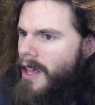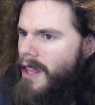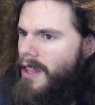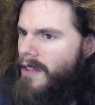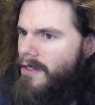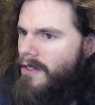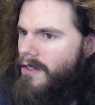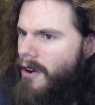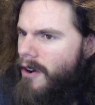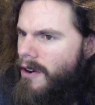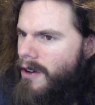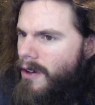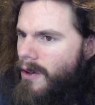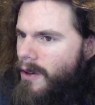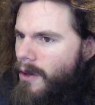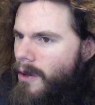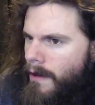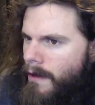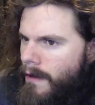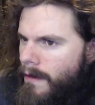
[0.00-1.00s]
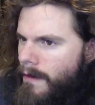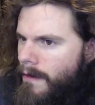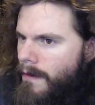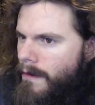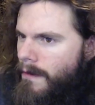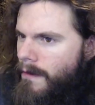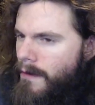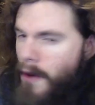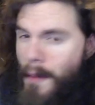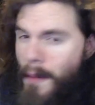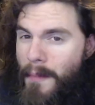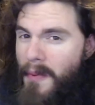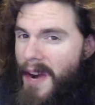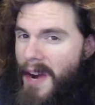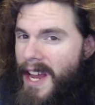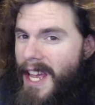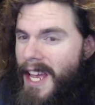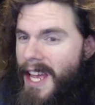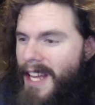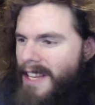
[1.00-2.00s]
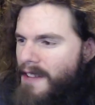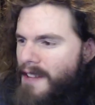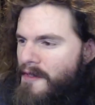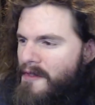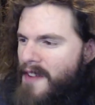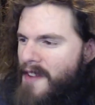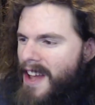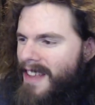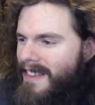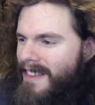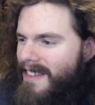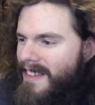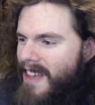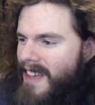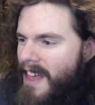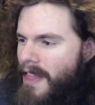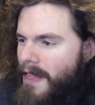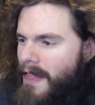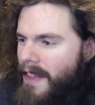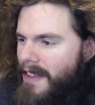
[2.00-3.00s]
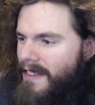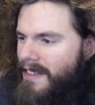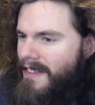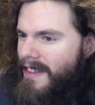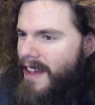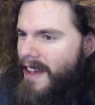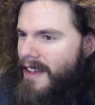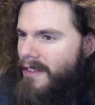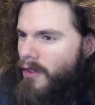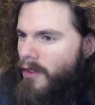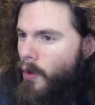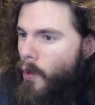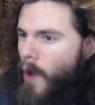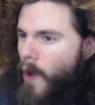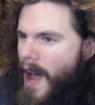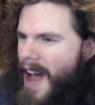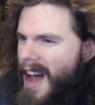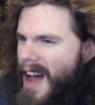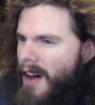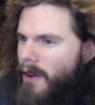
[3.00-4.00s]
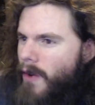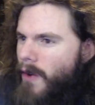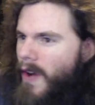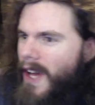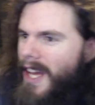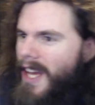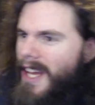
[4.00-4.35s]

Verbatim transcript: This article from Breaking Defense that says, wow,